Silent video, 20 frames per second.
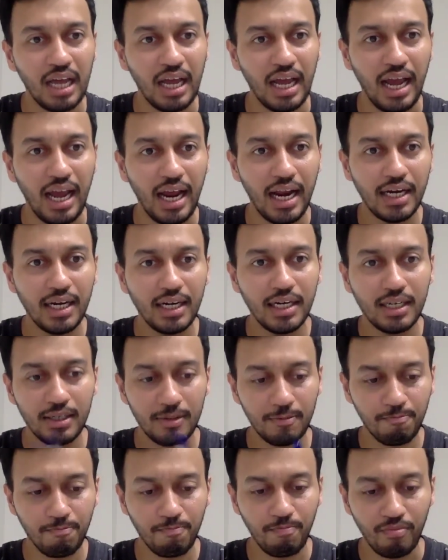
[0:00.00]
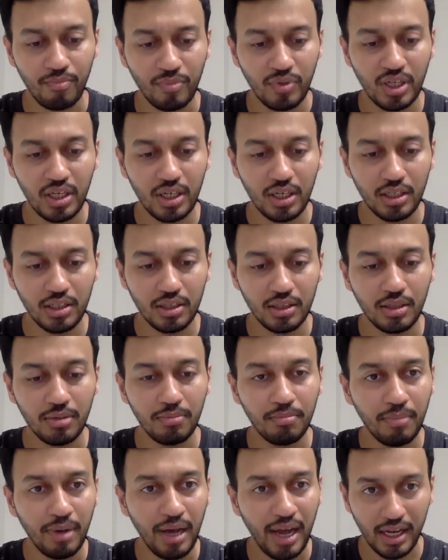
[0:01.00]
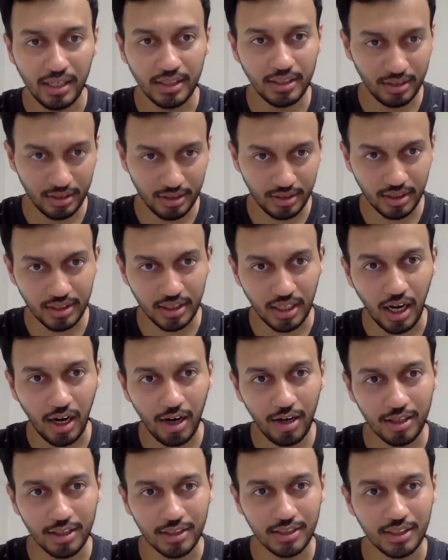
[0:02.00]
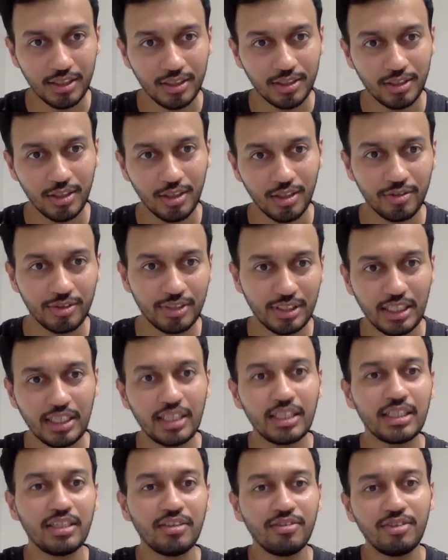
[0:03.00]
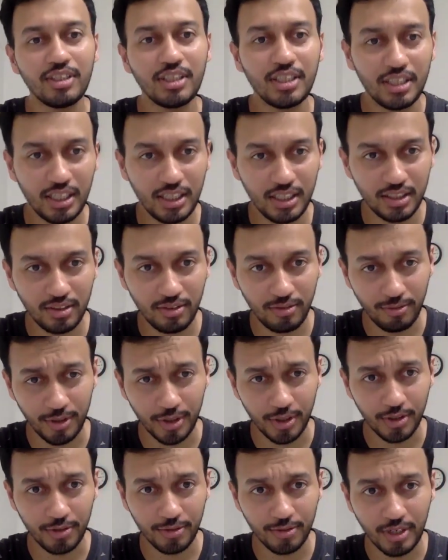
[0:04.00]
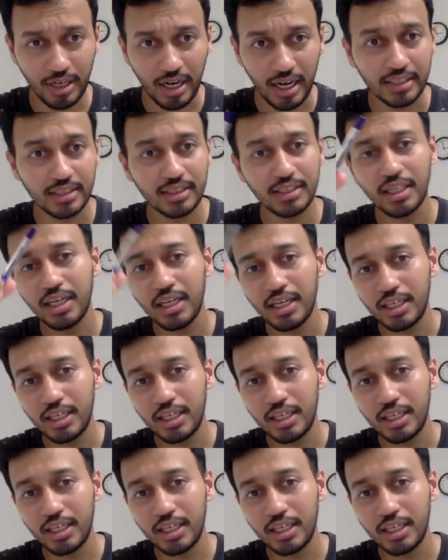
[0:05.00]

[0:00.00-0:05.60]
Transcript: And this artist, instead of seeing divinity in the figure of Christ,